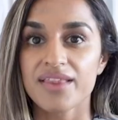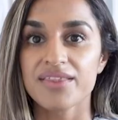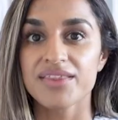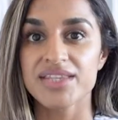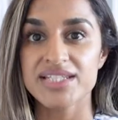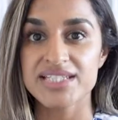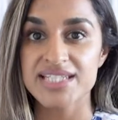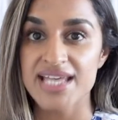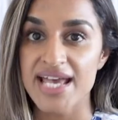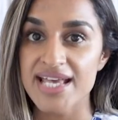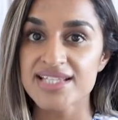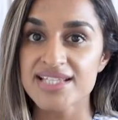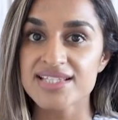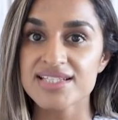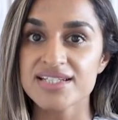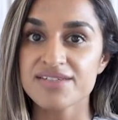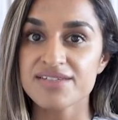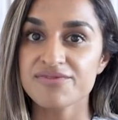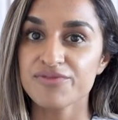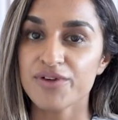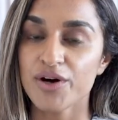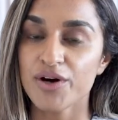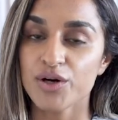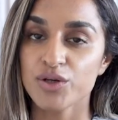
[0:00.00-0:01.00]
The test
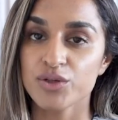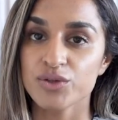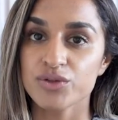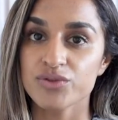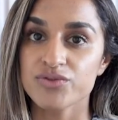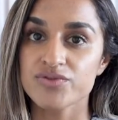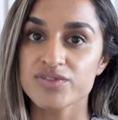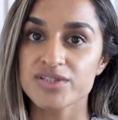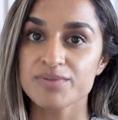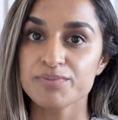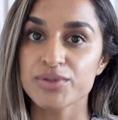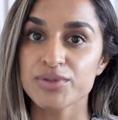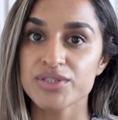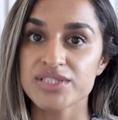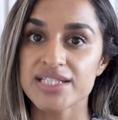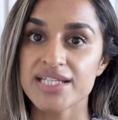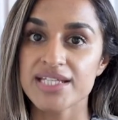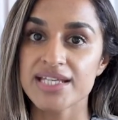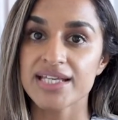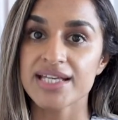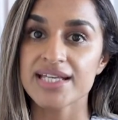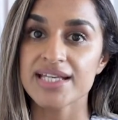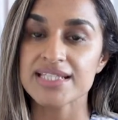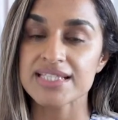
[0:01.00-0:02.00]
involves
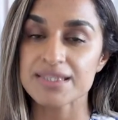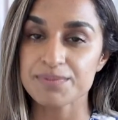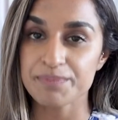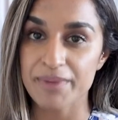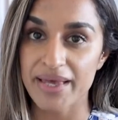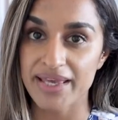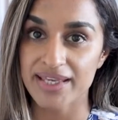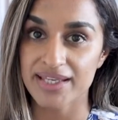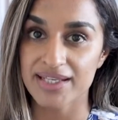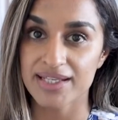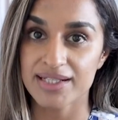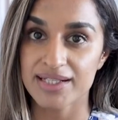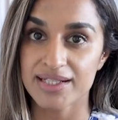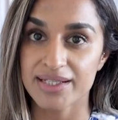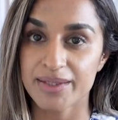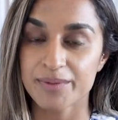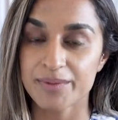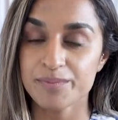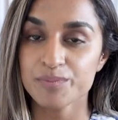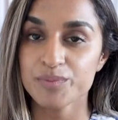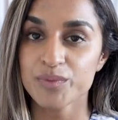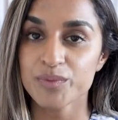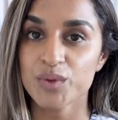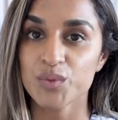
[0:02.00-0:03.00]
putting a
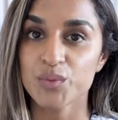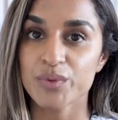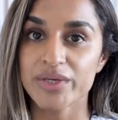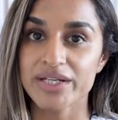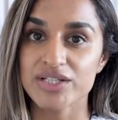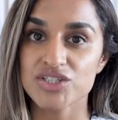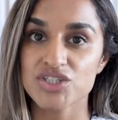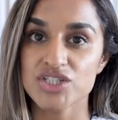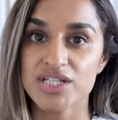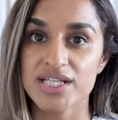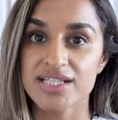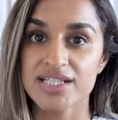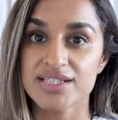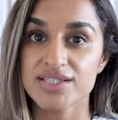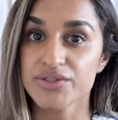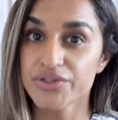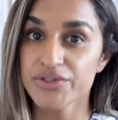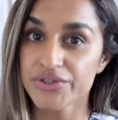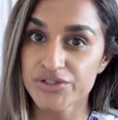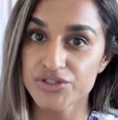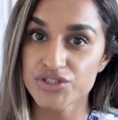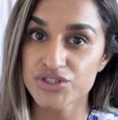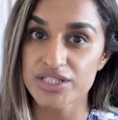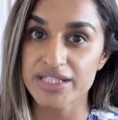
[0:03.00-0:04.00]
speculum, which is
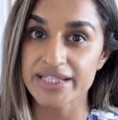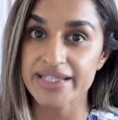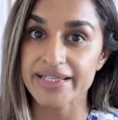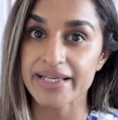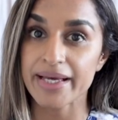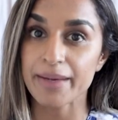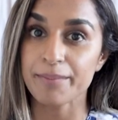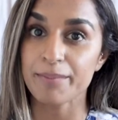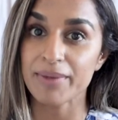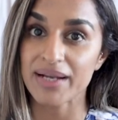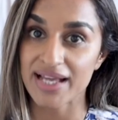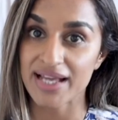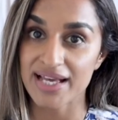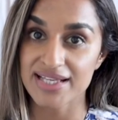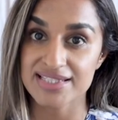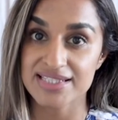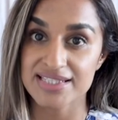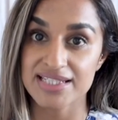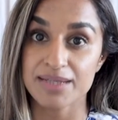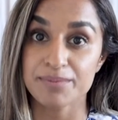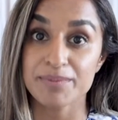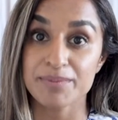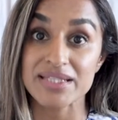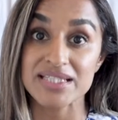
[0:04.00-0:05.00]
usually a
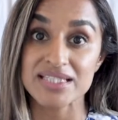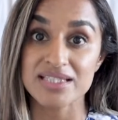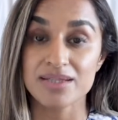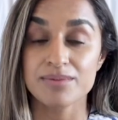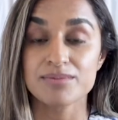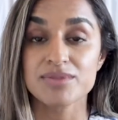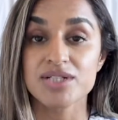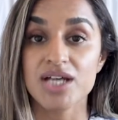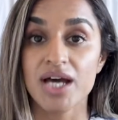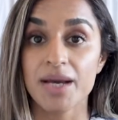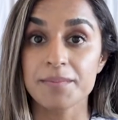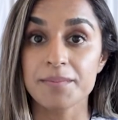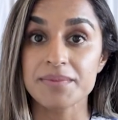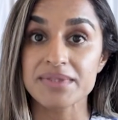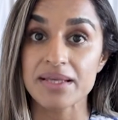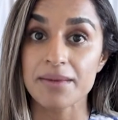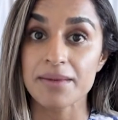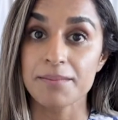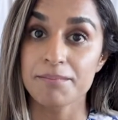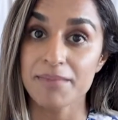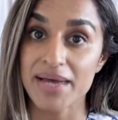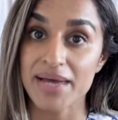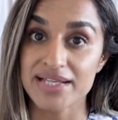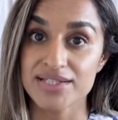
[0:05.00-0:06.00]
plastic but sometimes
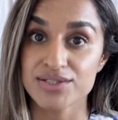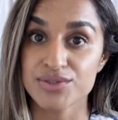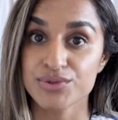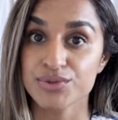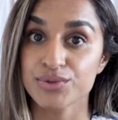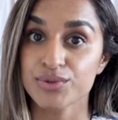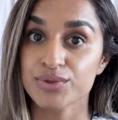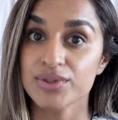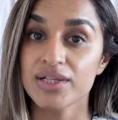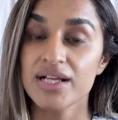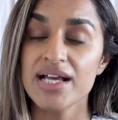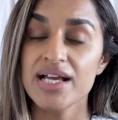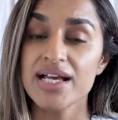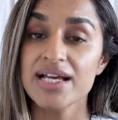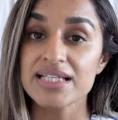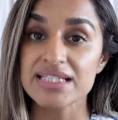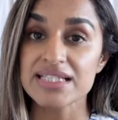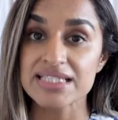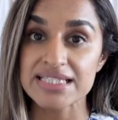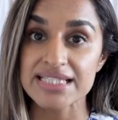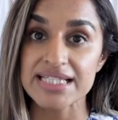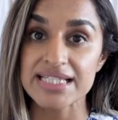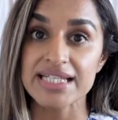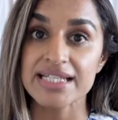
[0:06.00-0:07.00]
a metal
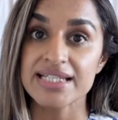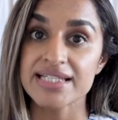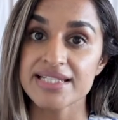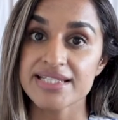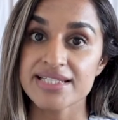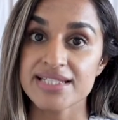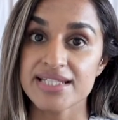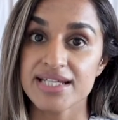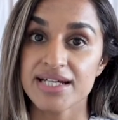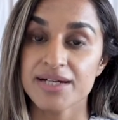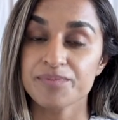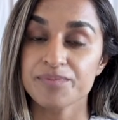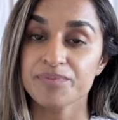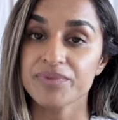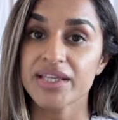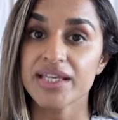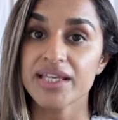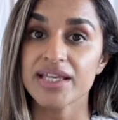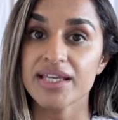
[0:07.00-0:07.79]
cylinder,